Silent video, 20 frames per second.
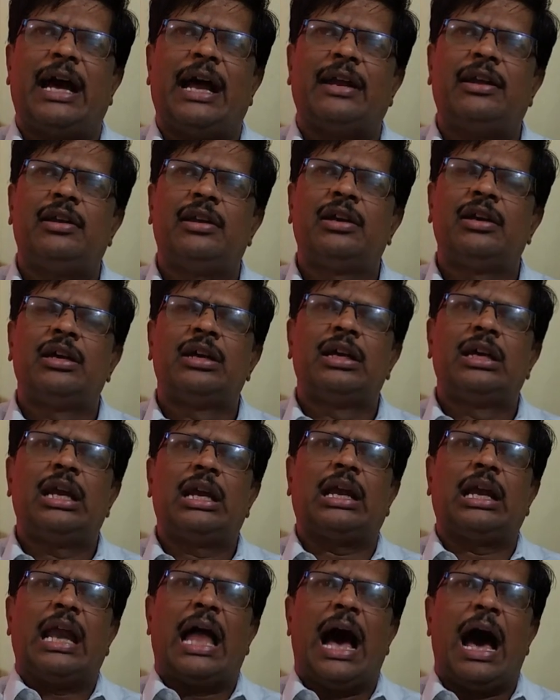that,
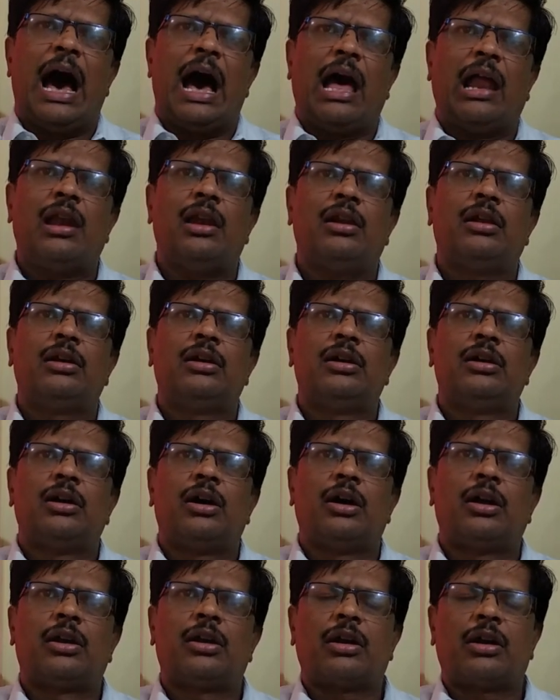it will all
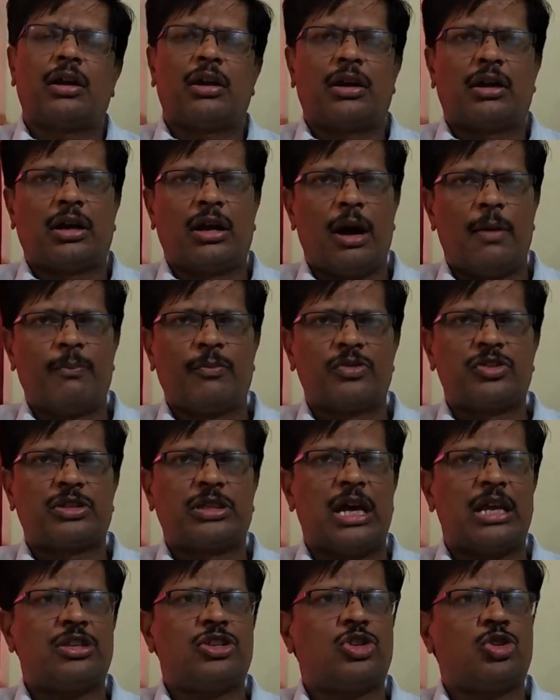come
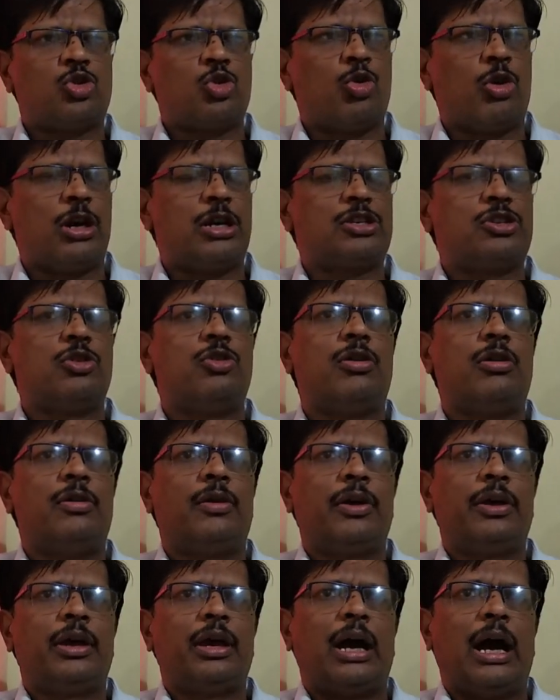search towards
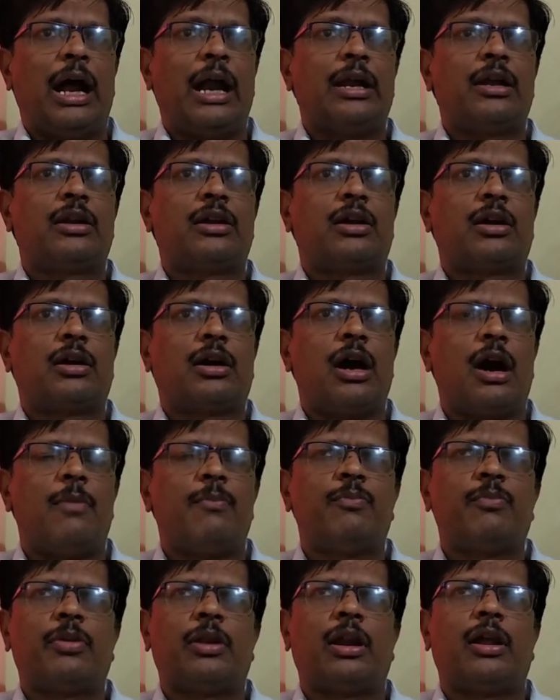you and
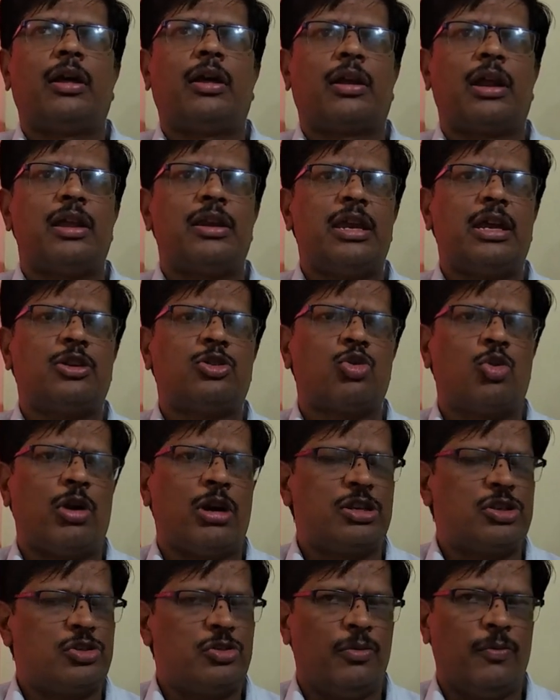come running
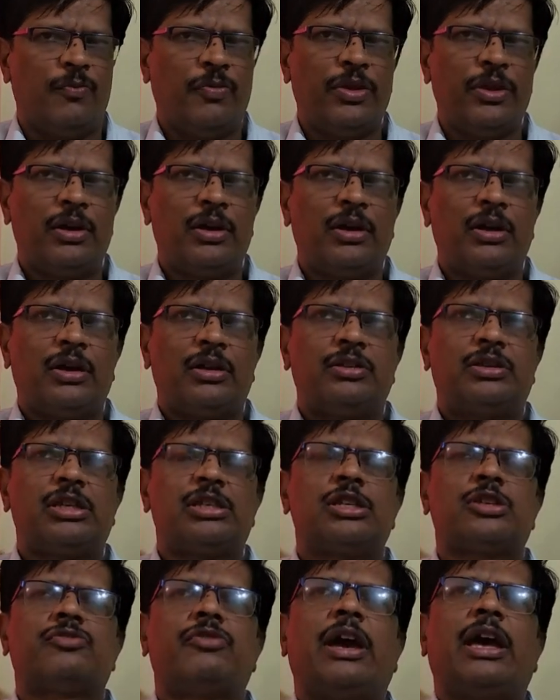towards you.
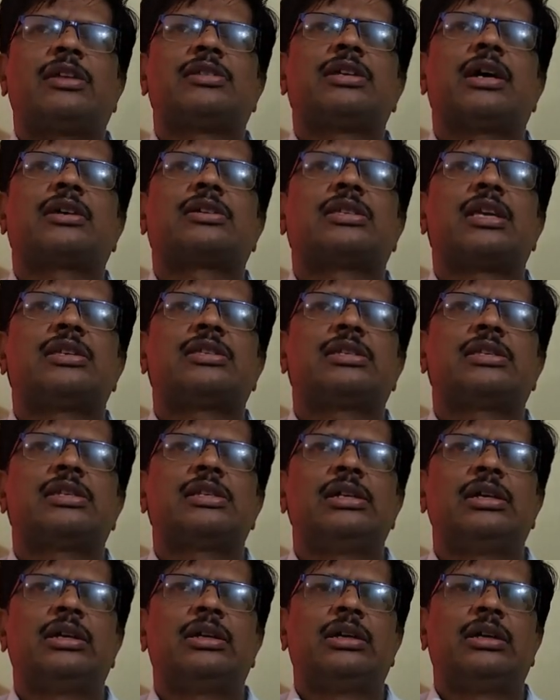This is where
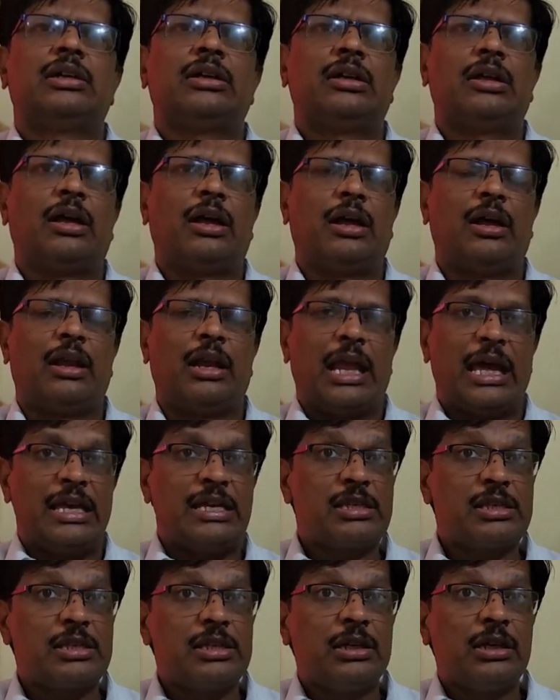success
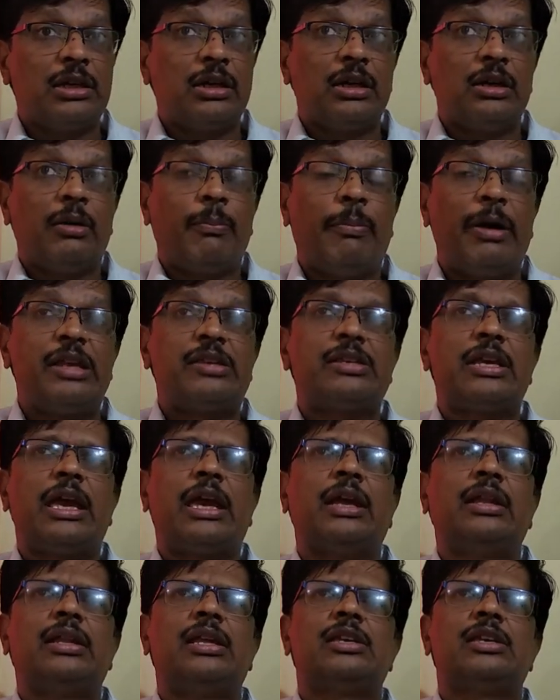lies. By
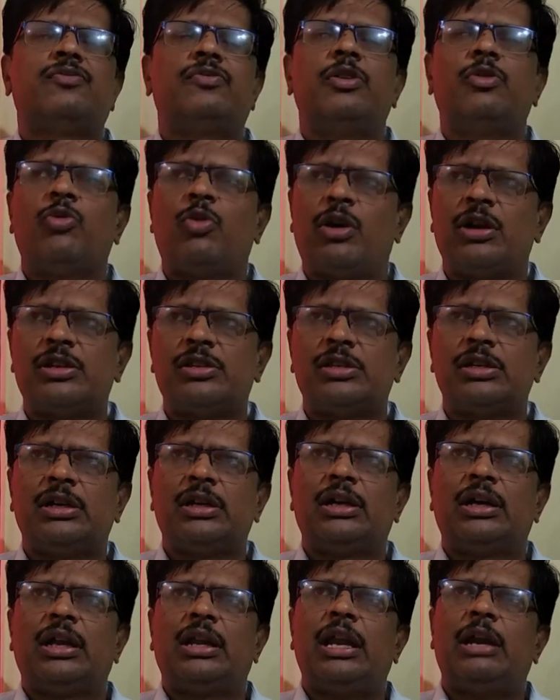saying these few
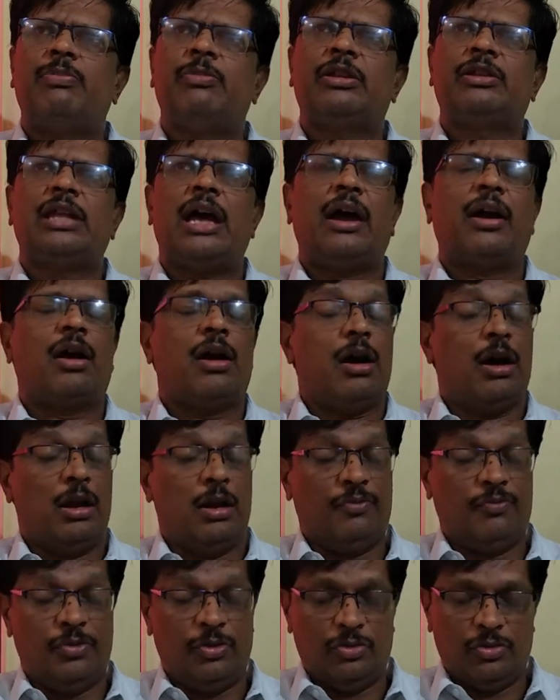words, let me thank
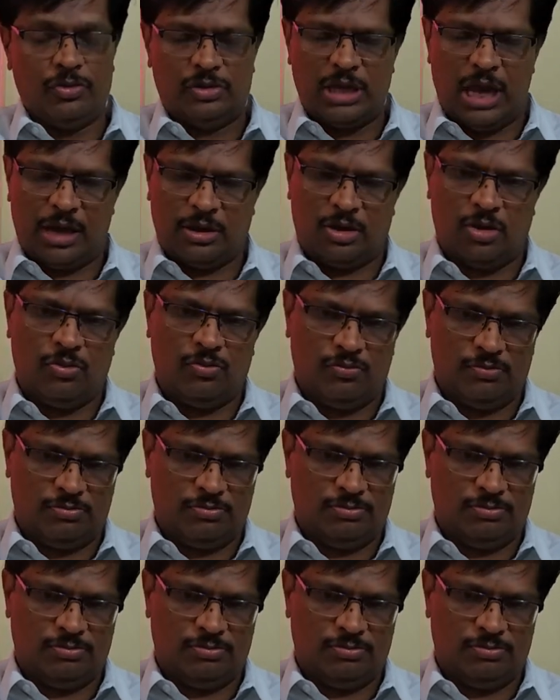all of you. Thank you.